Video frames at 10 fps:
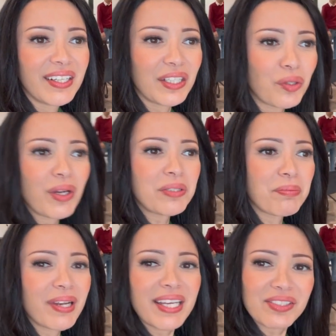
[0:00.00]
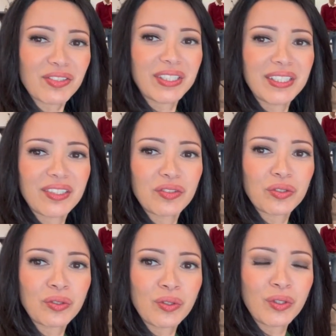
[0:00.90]
a great blessing
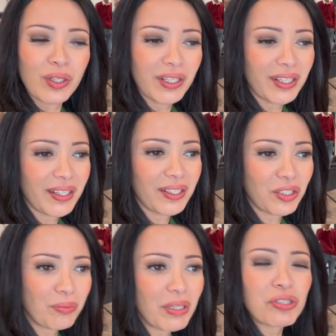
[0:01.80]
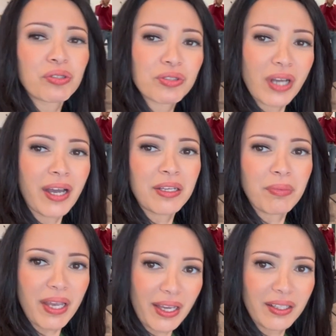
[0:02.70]
to commit your
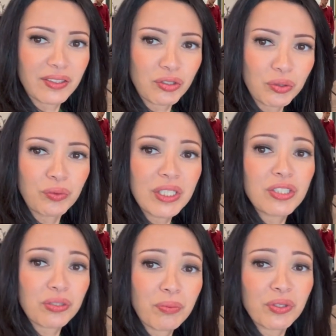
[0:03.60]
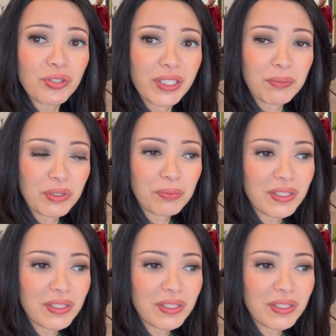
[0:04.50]
time to reach Muslims.